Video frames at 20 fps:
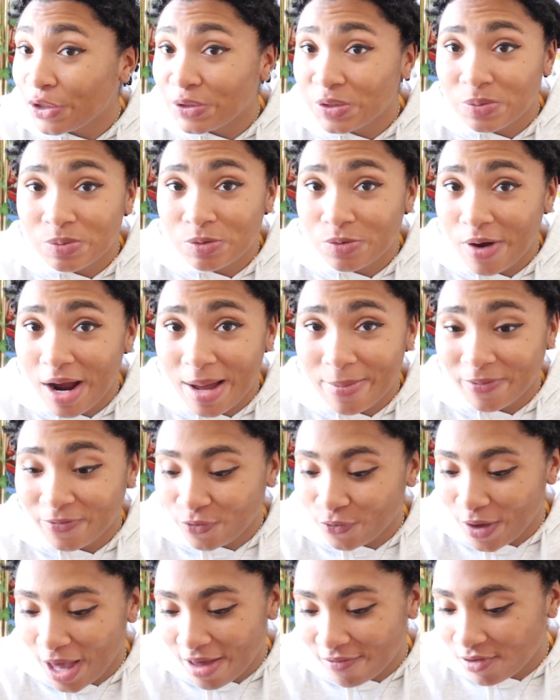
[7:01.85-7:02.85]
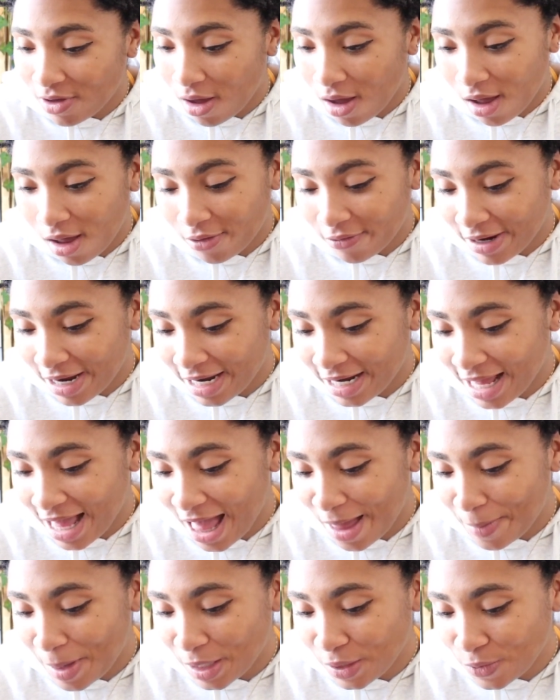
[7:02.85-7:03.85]
you subscribe if you haven't already. I
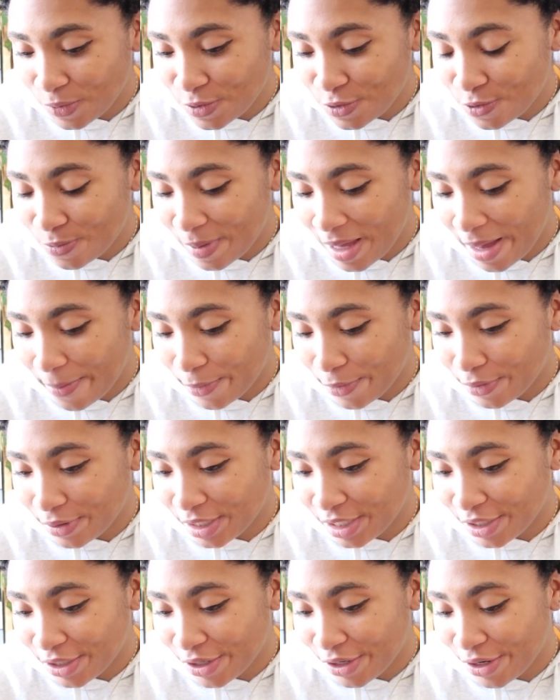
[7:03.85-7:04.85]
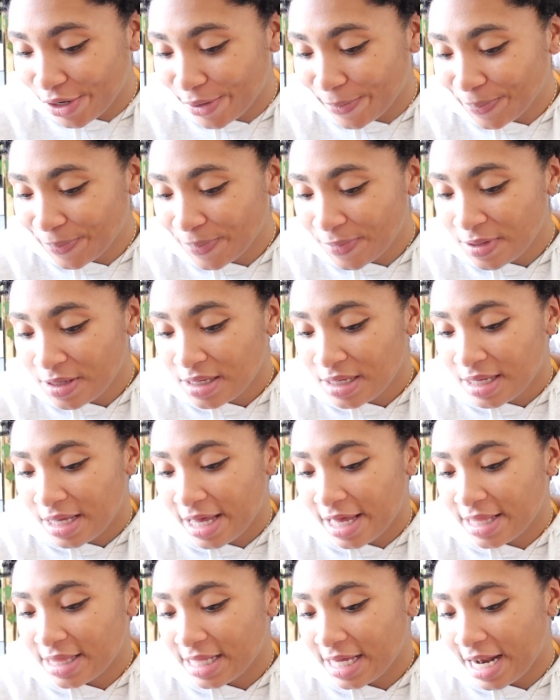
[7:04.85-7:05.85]
have my YouTube app on here.
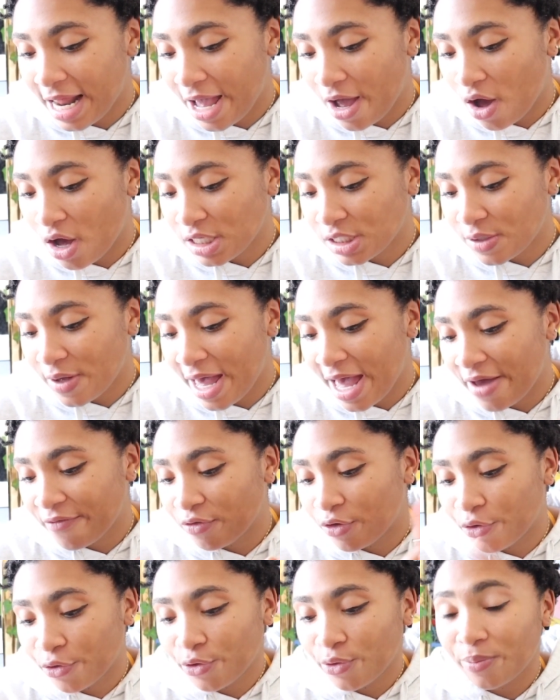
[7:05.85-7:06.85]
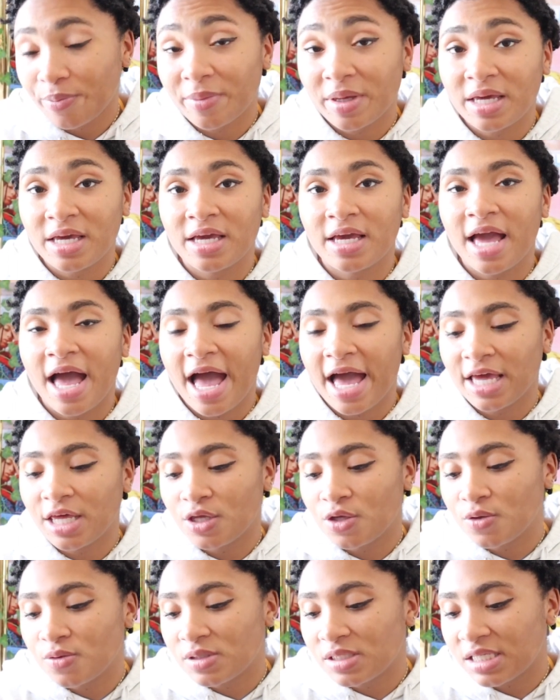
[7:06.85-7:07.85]
And then I also have GroupMe. I
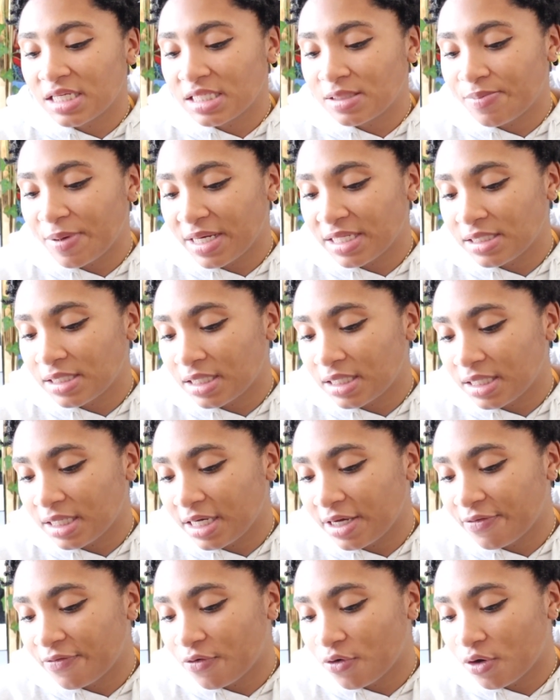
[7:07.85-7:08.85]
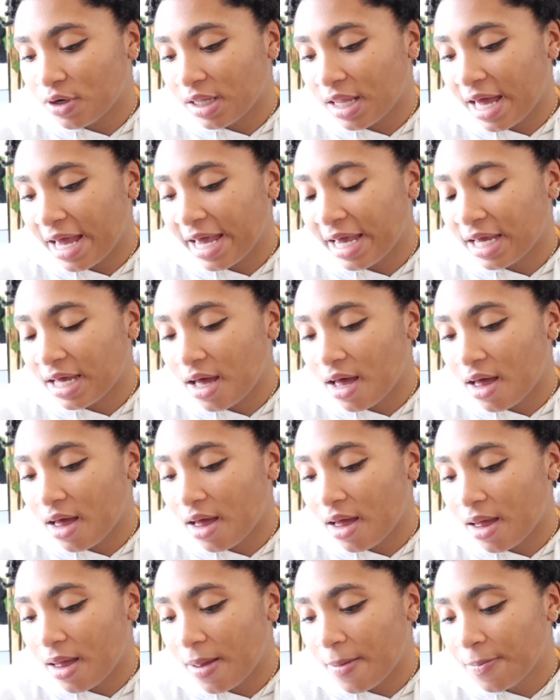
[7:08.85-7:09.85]
use this basically for like,
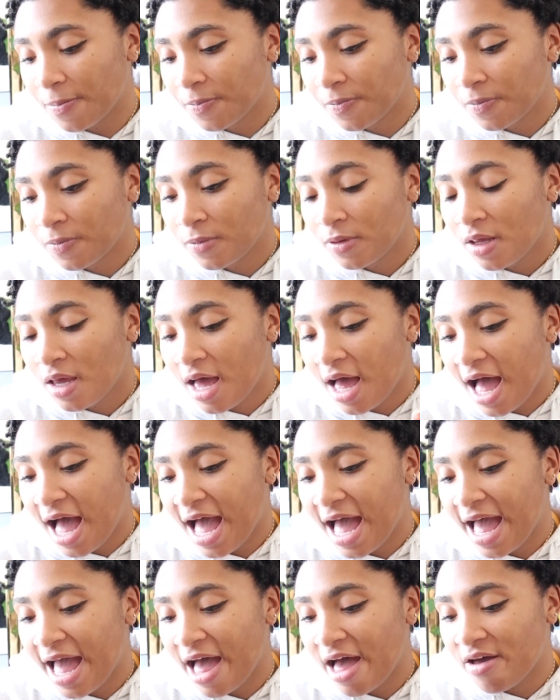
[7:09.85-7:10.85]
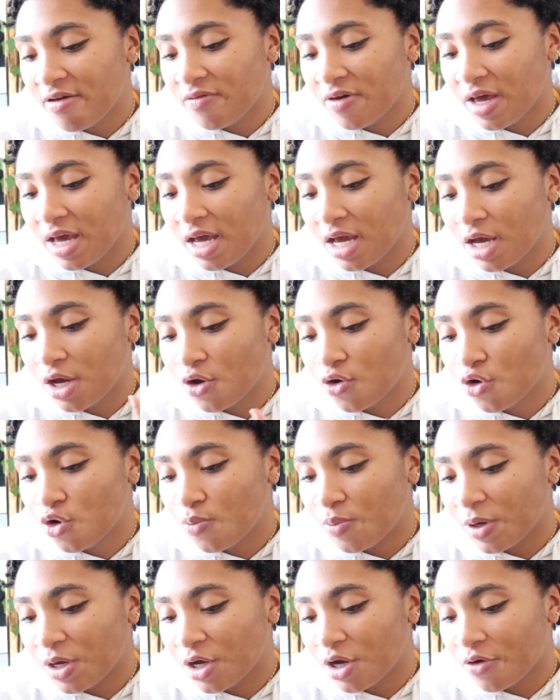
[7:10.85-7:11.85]
I have a
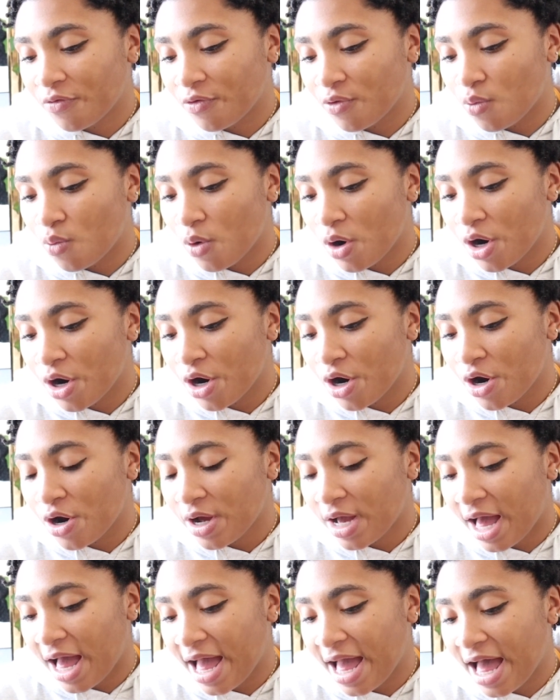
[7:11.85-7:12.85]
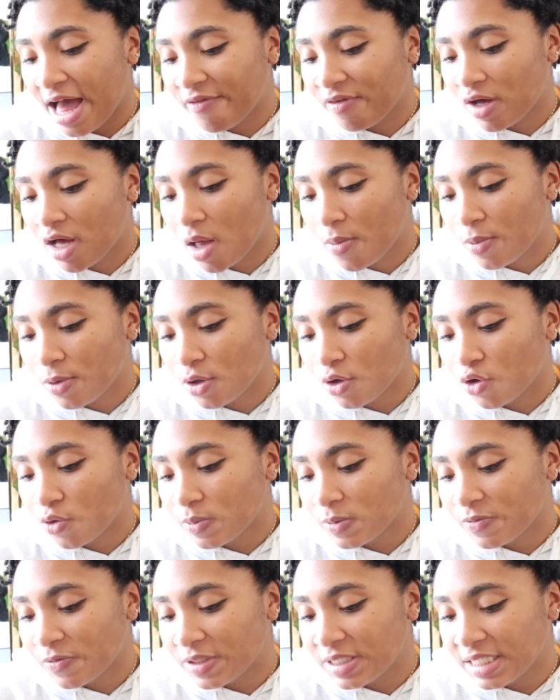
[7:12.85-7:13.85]
group in here for work. I have a couple of
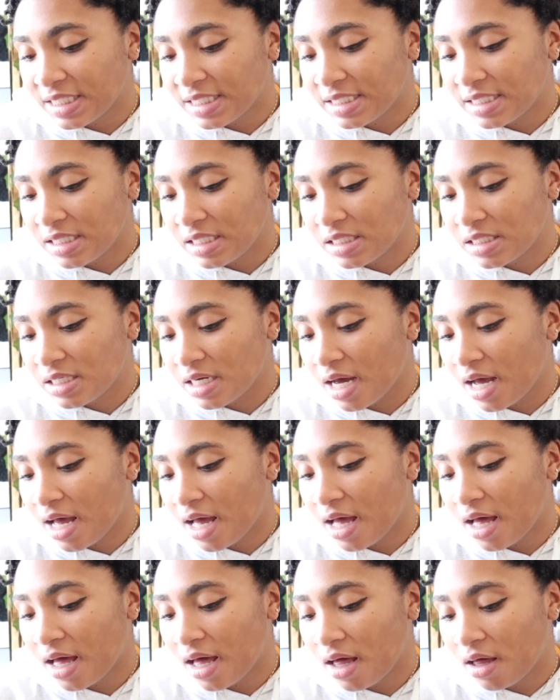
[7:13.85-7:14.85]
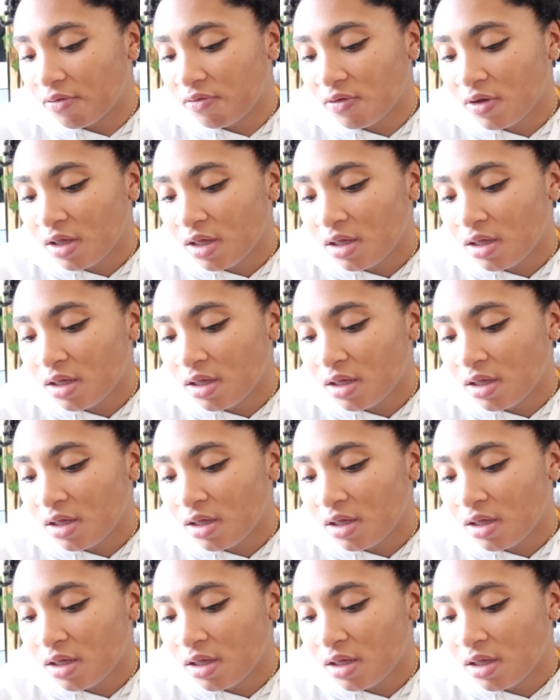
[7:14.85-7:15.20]
groups for Disney stuff.